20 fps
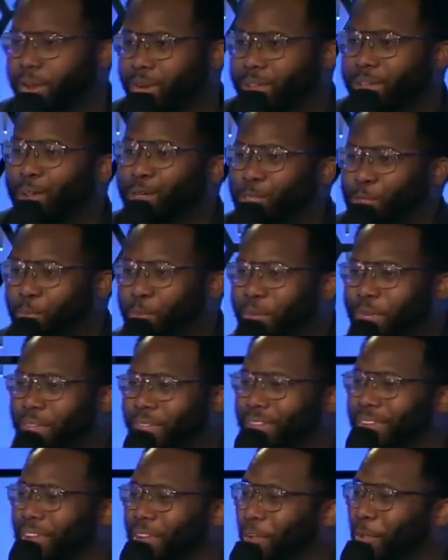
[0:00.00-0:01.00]
to
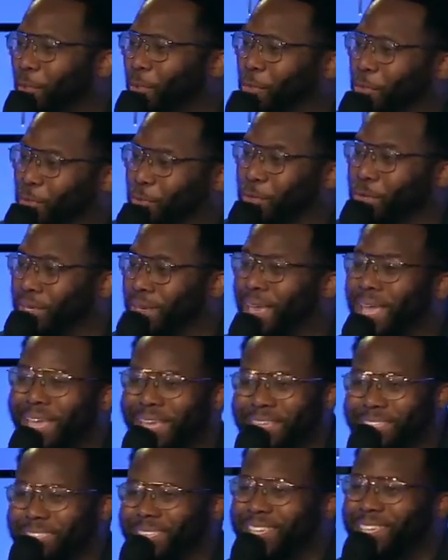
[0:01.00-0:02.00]
spend three
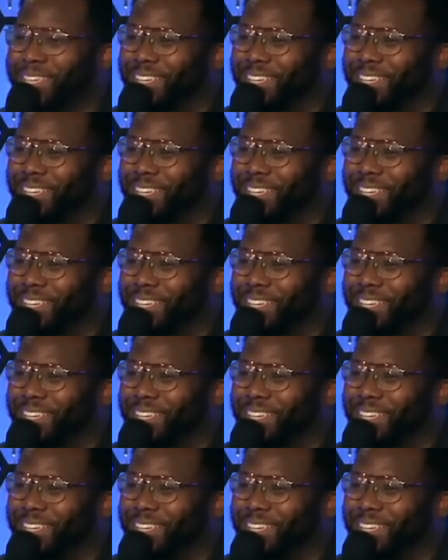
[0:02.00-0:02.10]
days